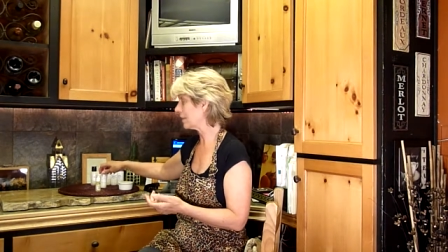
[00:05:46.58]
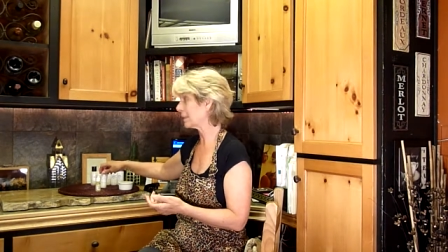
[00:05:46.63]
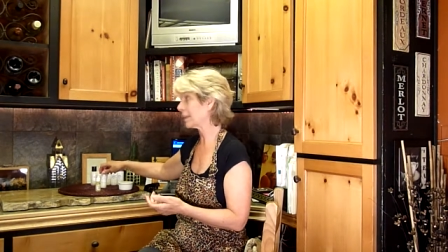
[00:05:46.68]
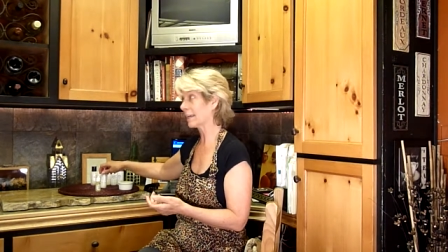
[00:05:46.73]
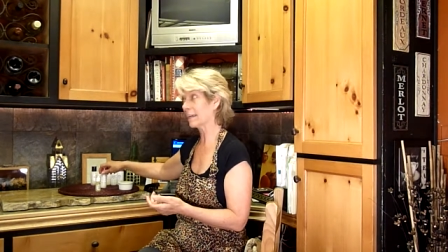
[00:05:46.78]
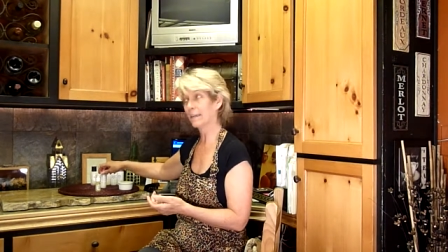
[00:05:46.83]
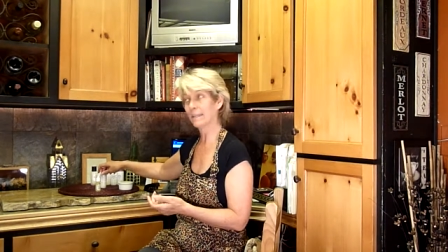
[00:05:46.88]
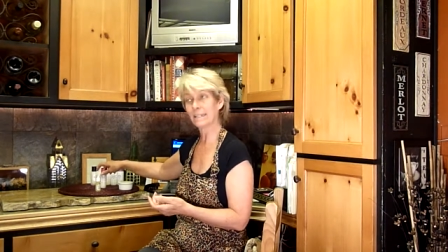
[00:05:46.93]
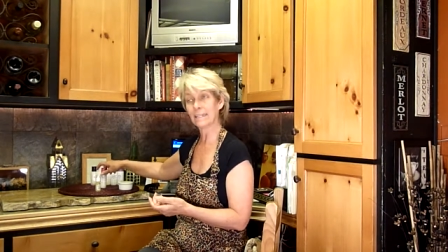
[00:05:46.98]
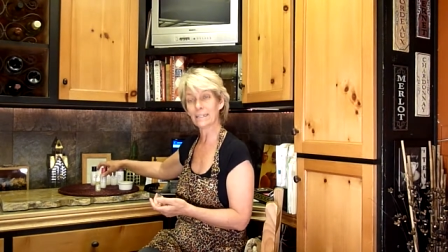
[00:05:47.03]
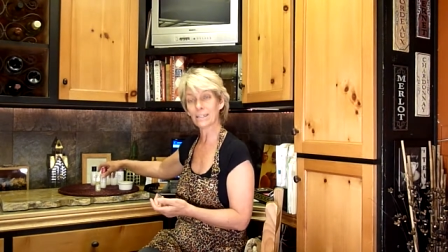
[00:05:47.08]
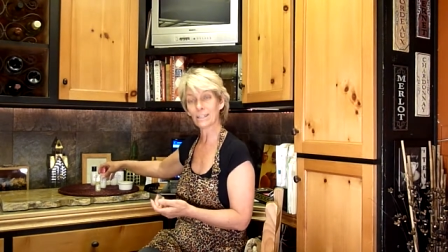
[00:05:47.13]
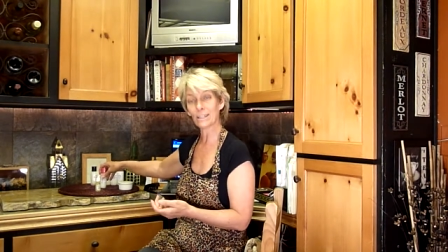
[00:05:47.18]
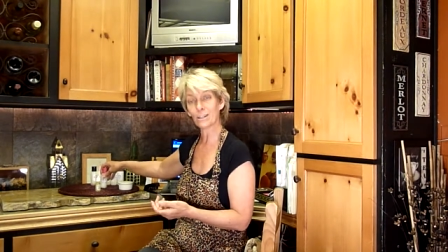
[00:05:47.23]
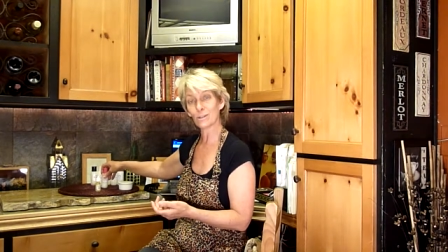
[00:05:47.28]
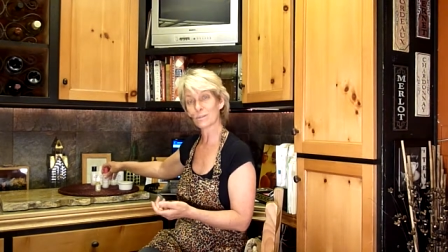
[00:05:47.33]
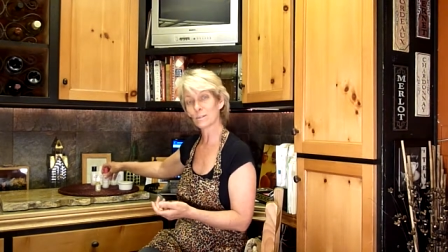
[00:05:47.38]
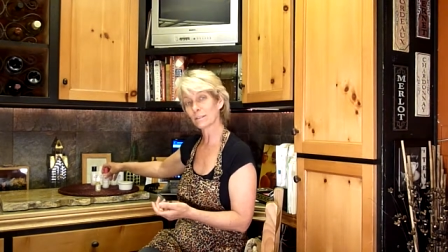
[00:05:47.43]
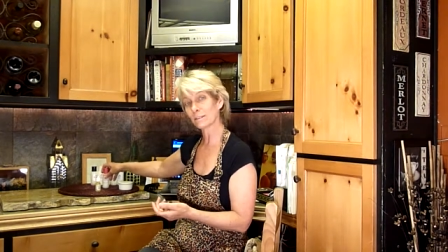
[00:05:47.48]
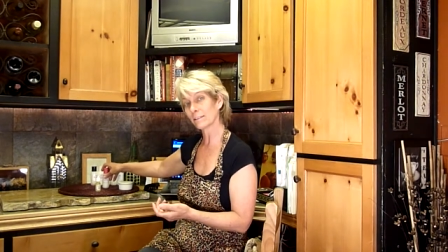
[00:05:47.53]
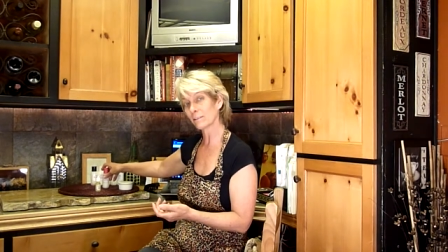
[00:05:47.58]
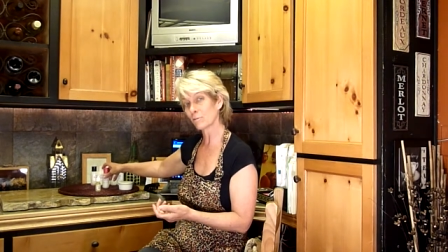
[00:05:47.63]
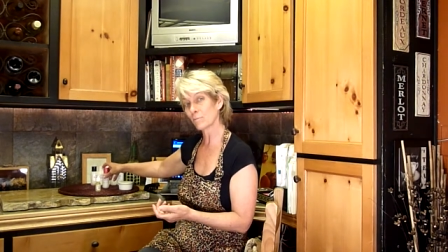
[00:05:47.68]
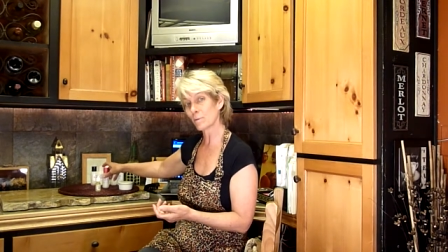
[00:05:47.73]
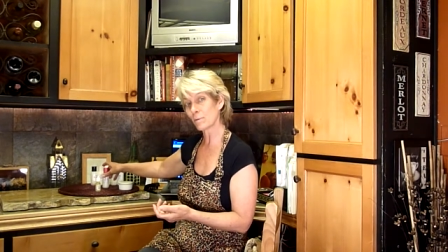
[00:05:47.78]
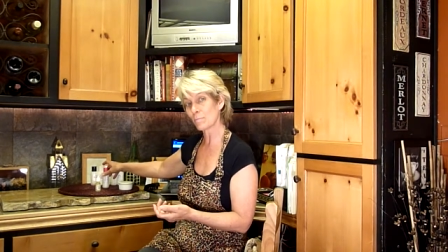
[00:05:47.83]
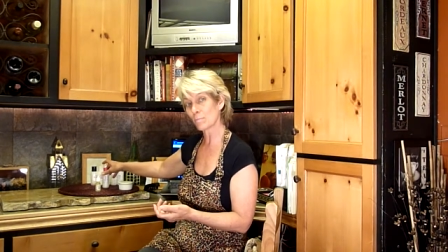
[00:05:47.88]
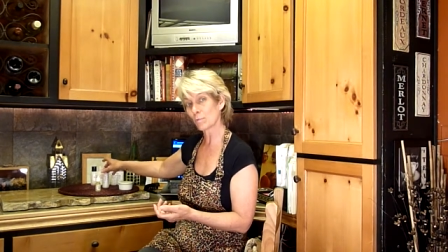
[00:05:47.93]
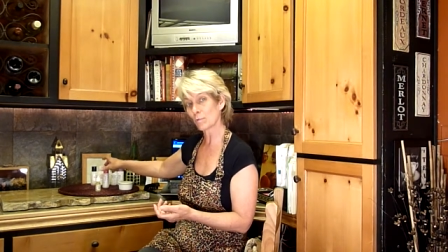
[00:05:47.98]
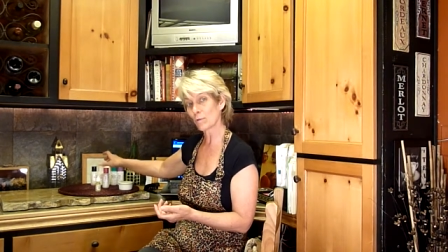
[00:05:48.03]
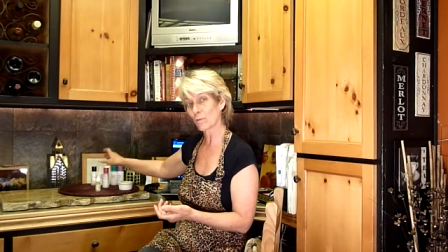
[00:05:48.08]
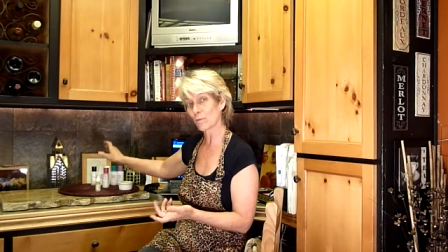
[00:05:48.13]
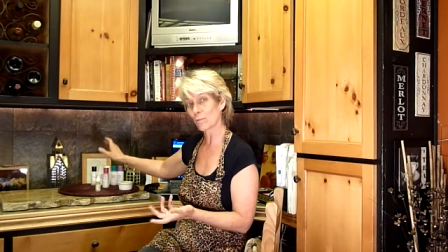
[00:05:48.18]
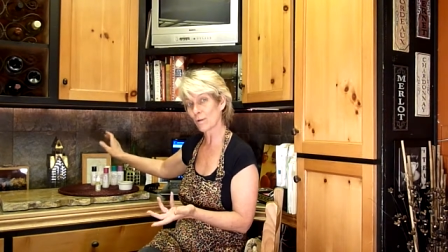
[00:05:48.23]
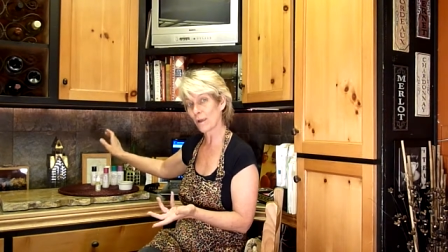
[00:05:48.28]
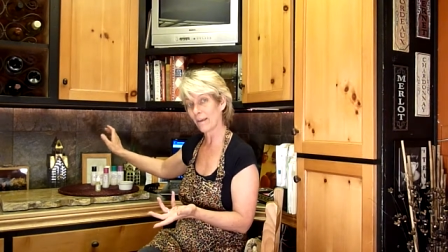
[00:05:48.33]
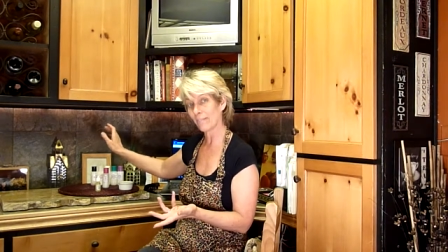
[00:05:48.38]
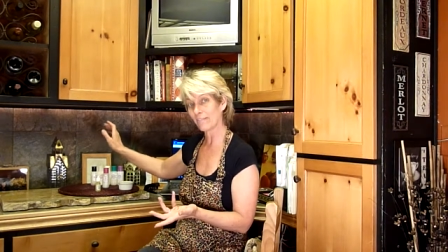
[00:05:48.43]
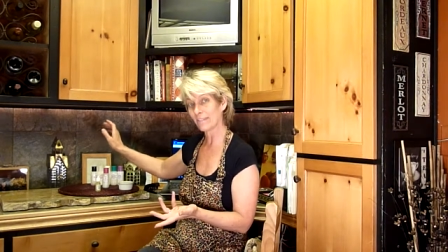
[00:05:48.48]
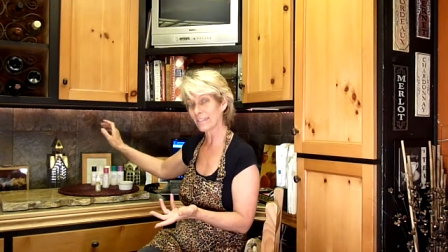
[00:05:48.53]
like I need to use a little bit more
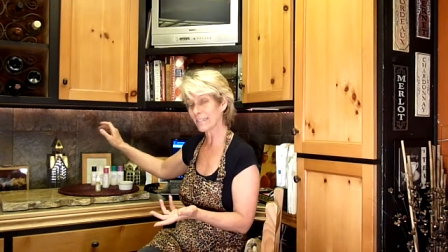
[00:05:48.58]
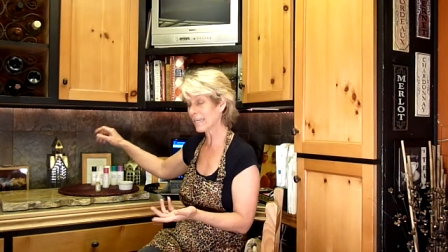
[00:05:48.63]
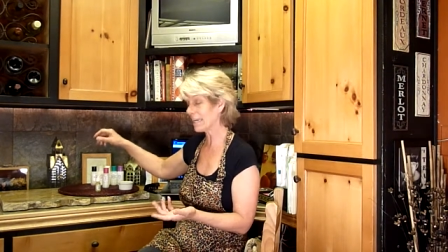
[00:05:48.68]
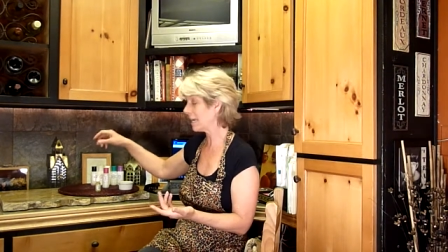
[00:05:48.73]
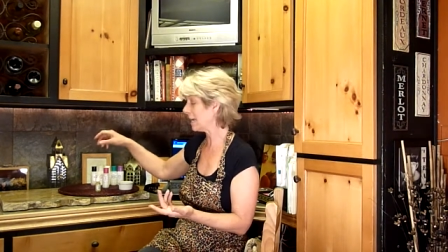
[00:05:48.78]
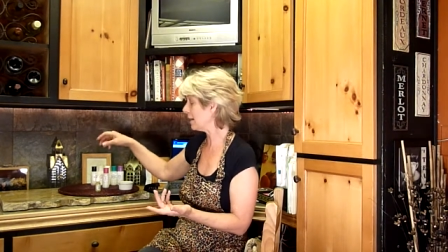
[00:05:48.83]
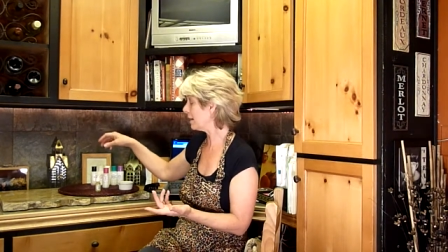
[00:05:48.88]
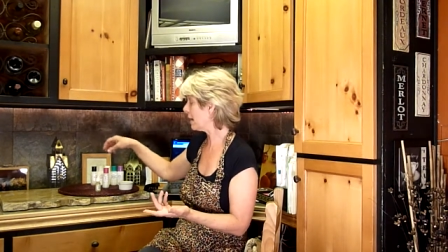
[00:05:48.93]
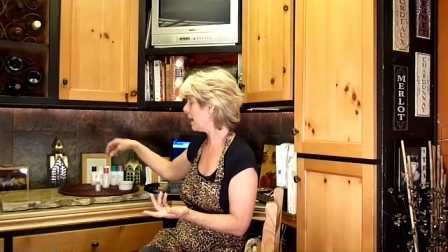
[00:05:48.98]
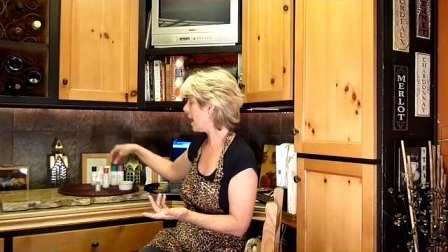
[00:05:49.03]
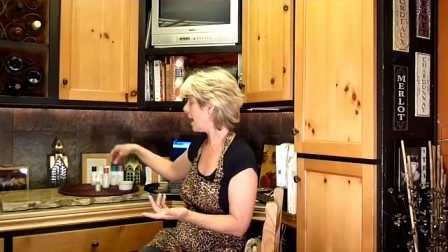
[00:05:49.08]
throughout the day,